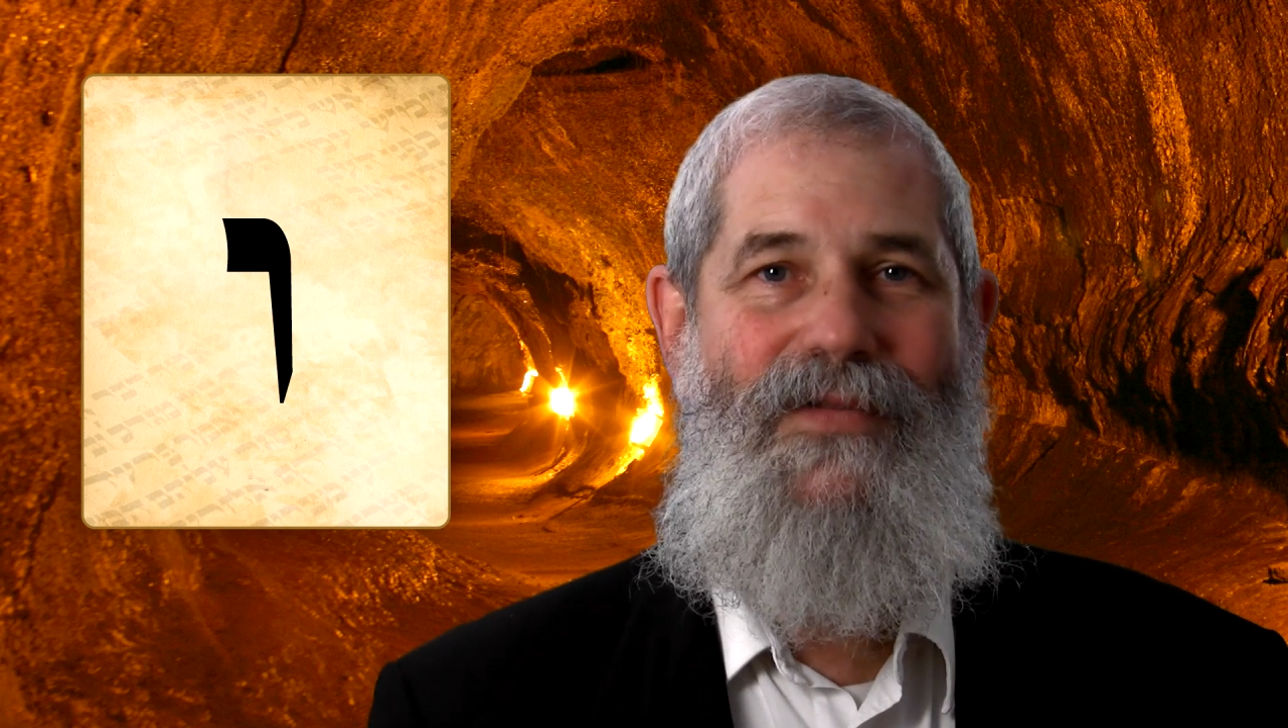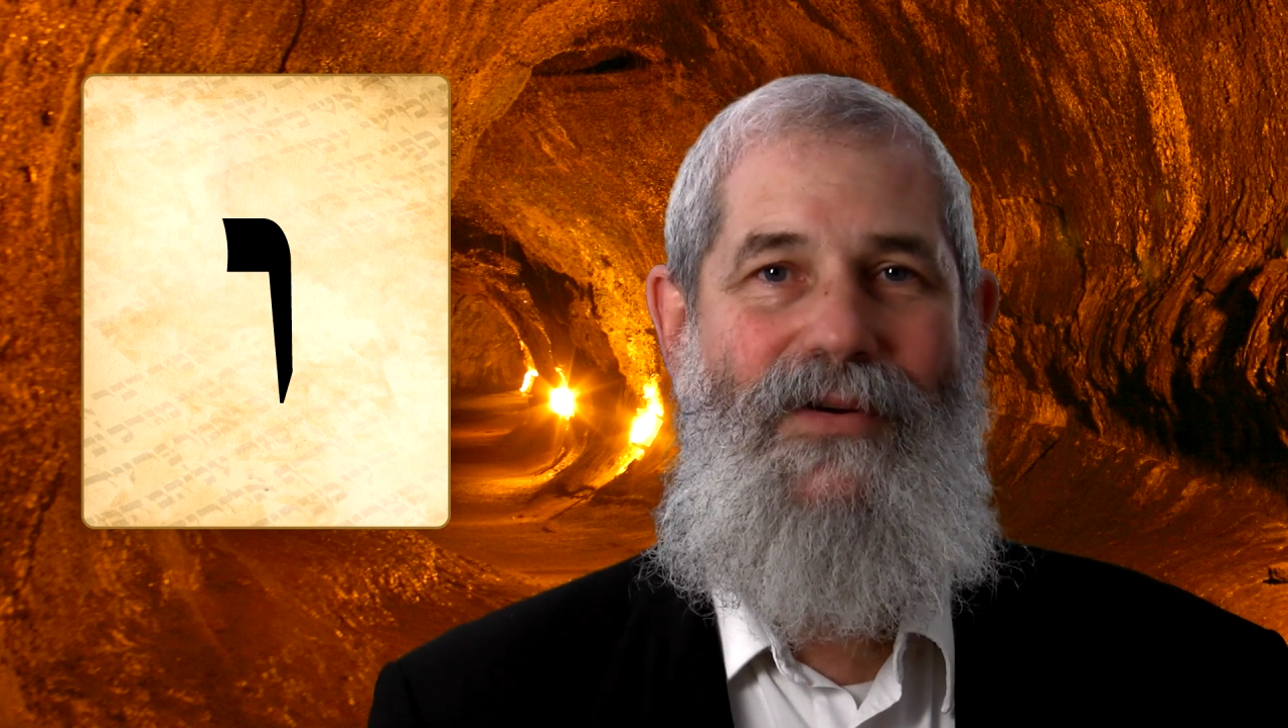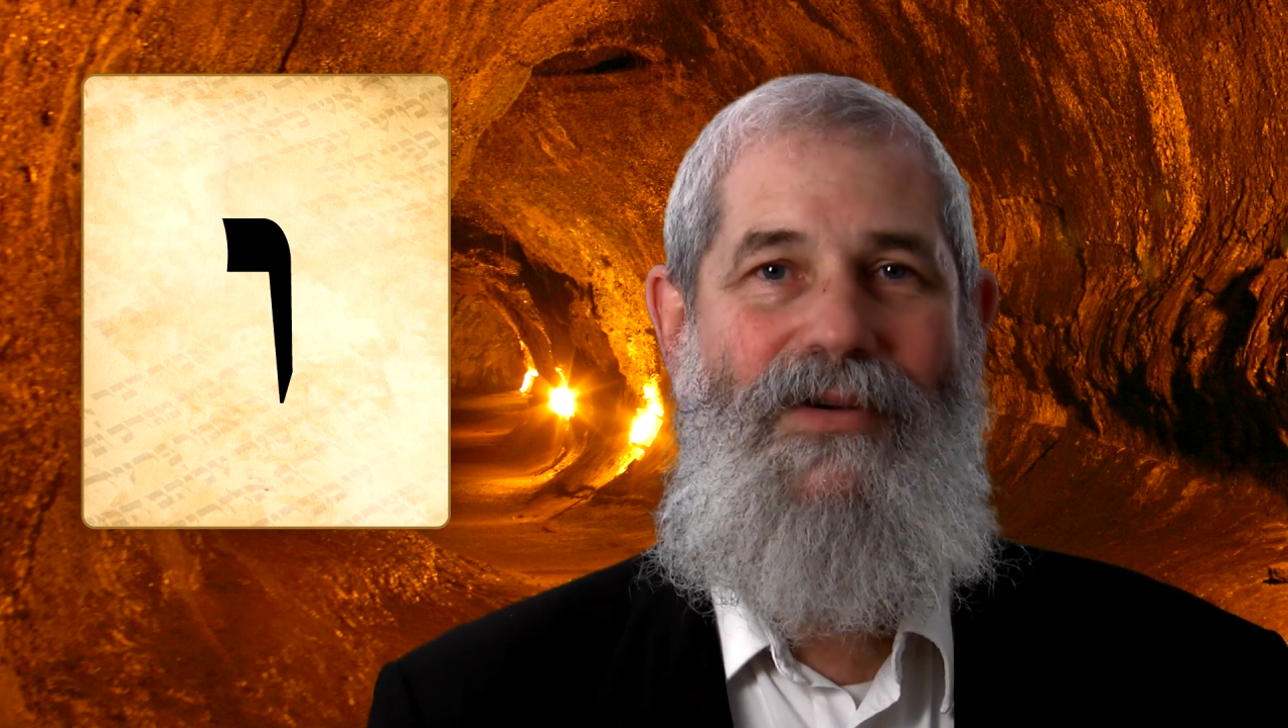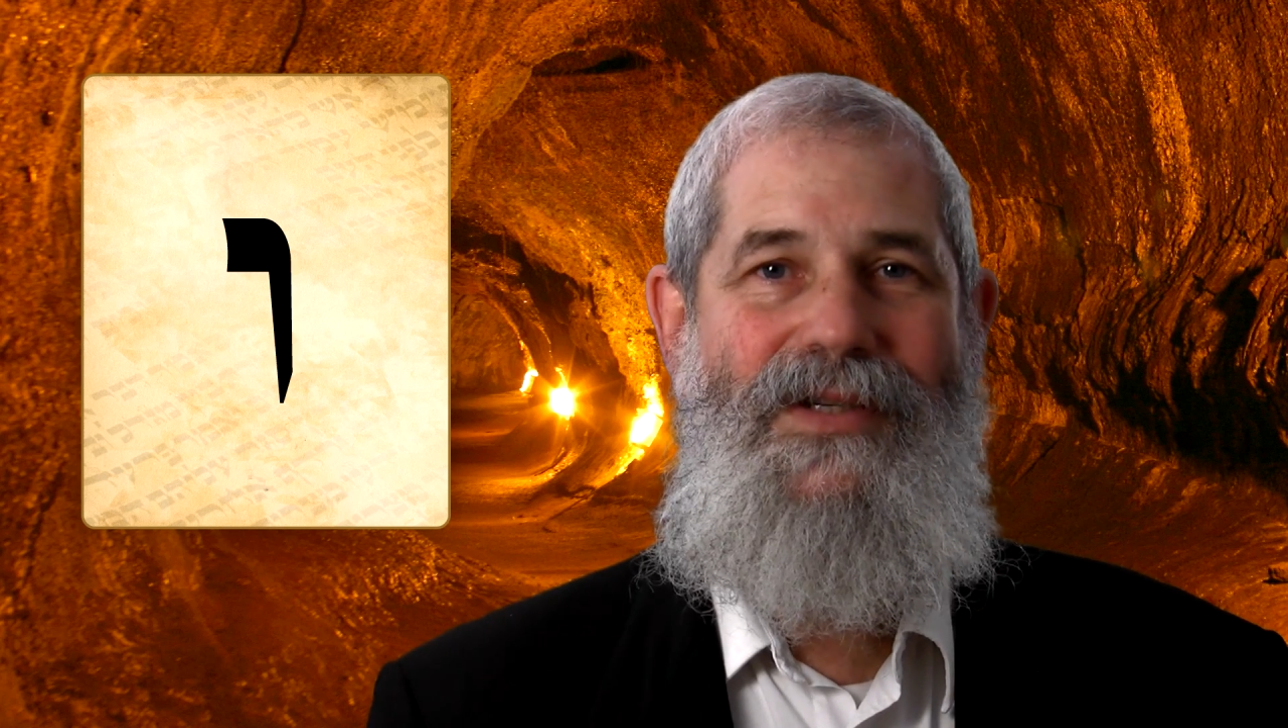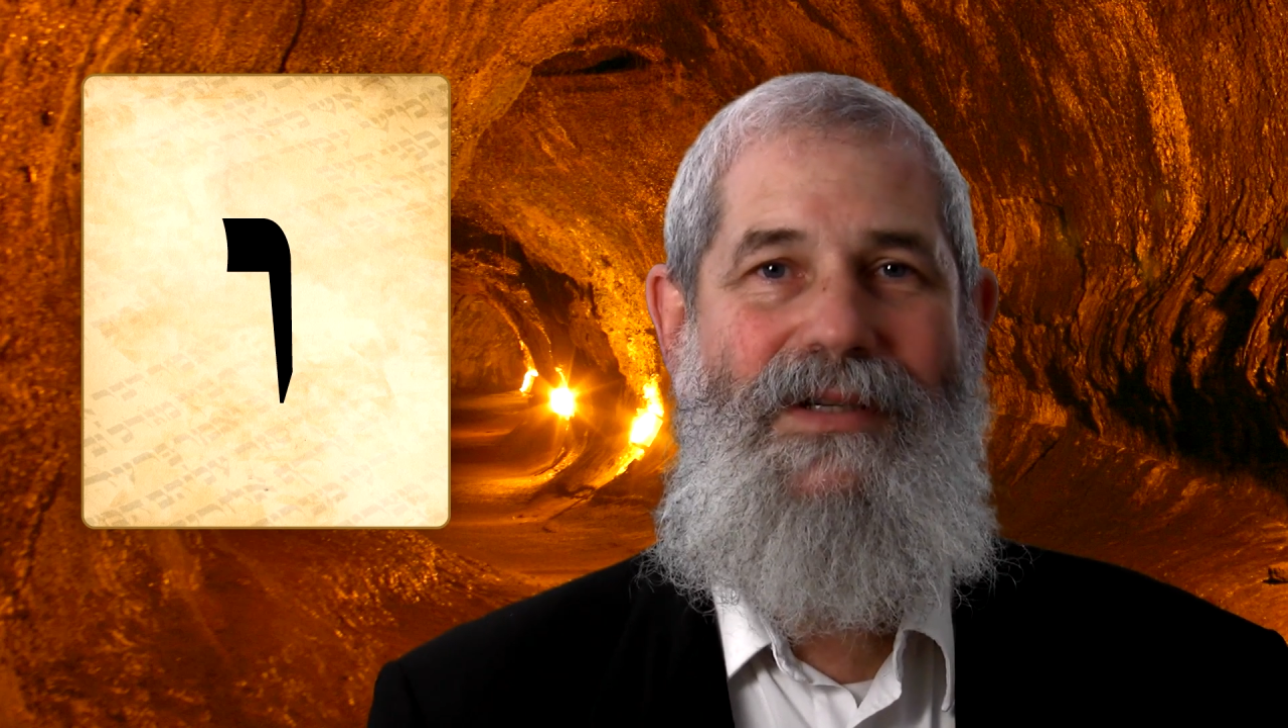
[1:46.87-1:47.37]

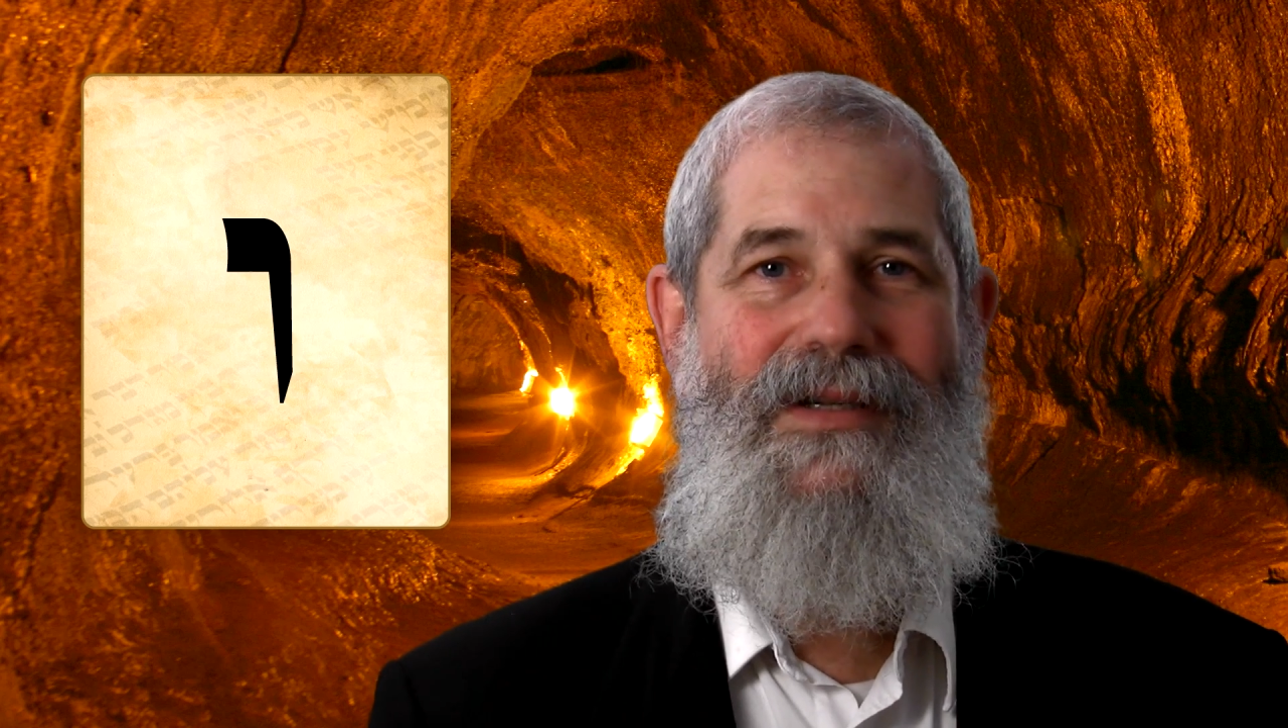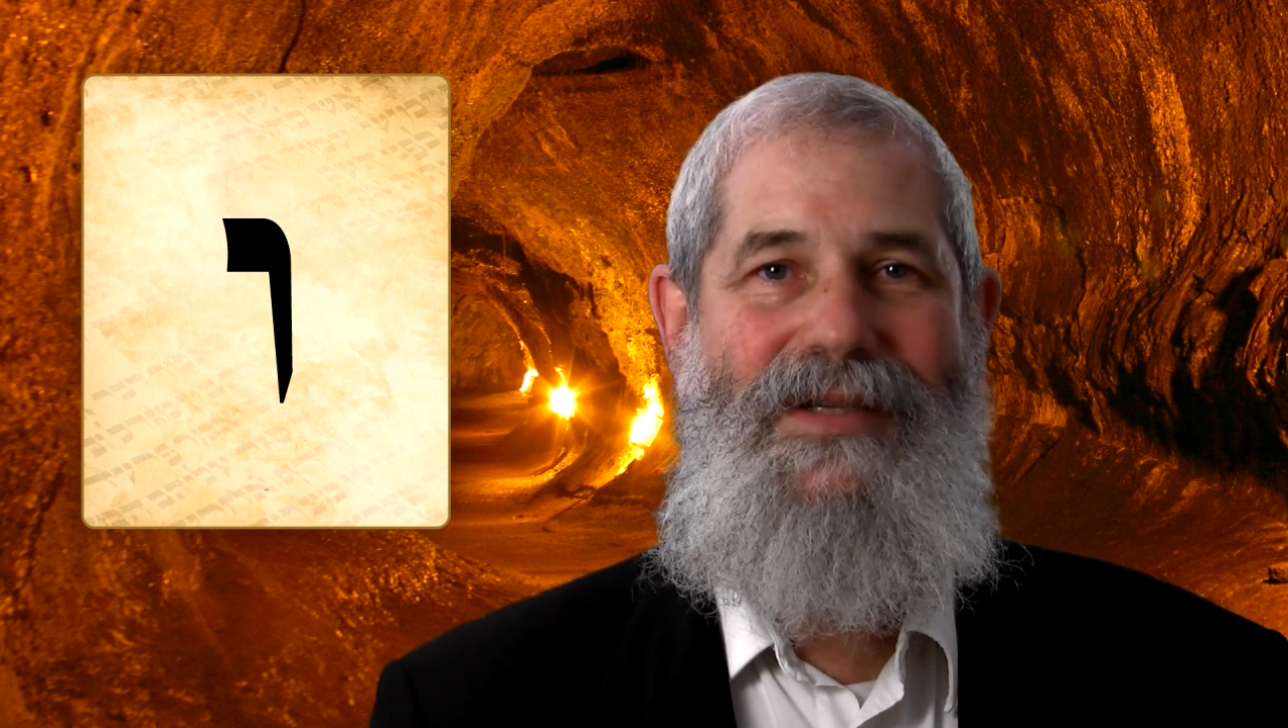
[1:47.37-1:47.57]
first